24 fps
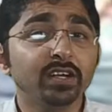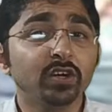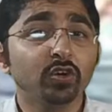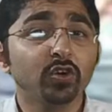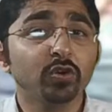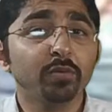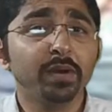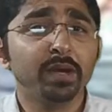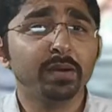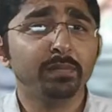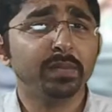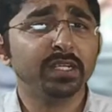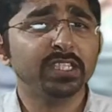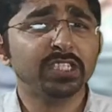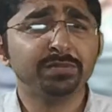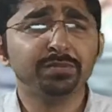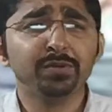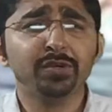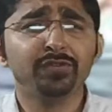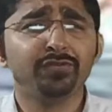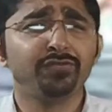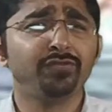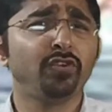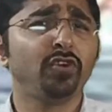document much
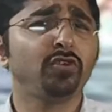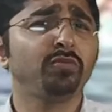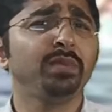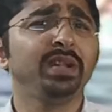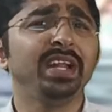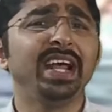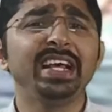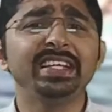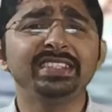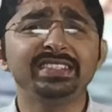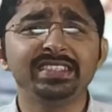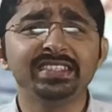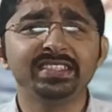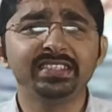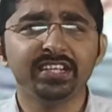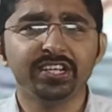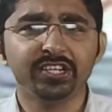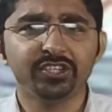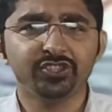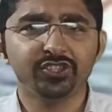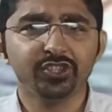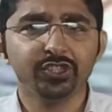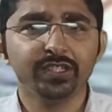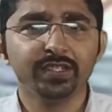more formalized in
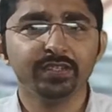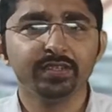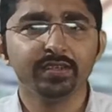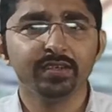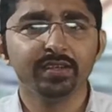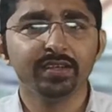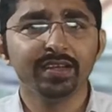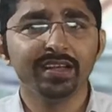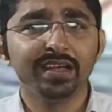nature,